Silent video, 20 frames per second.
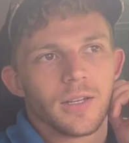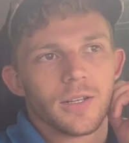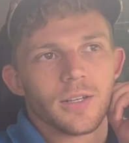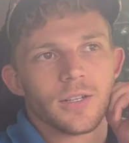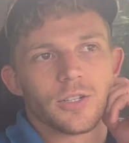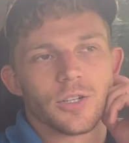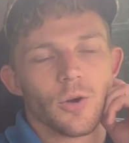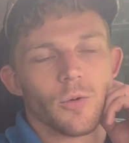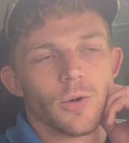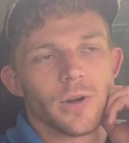
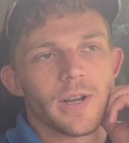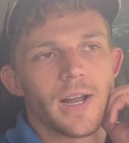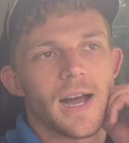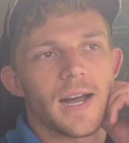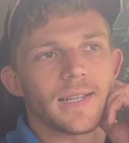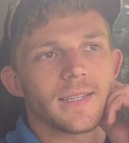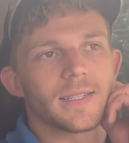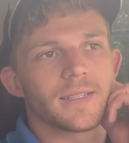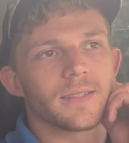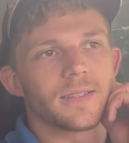so we're
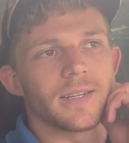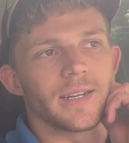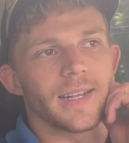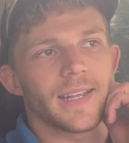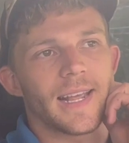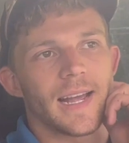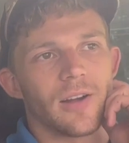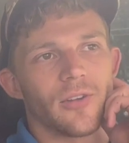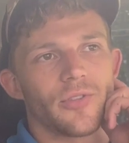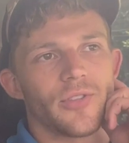not going to
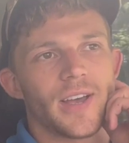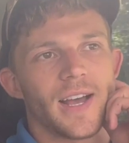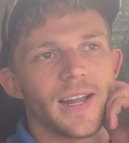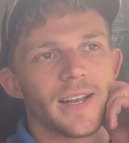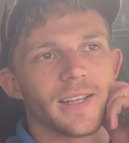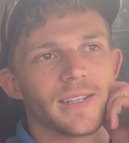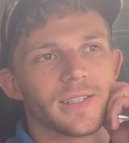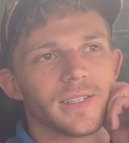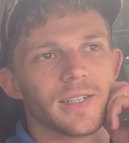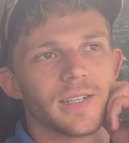count
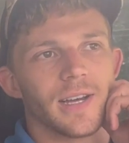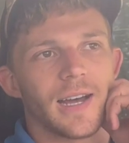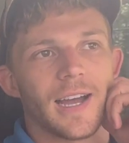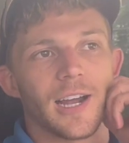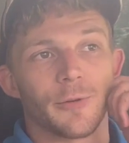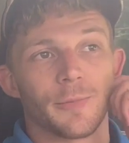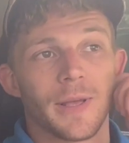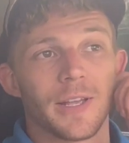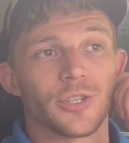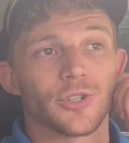that as an
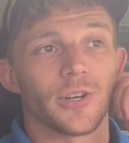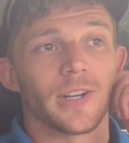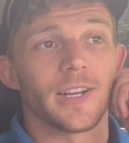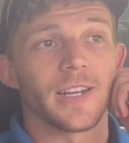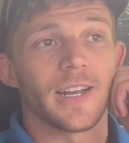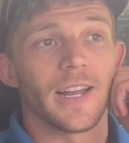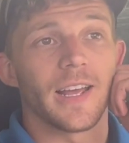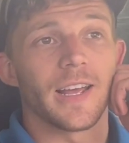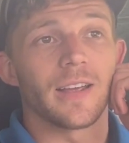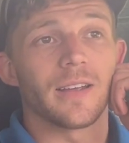Ironman
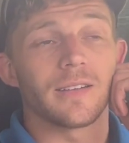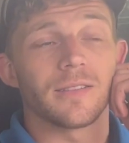training day.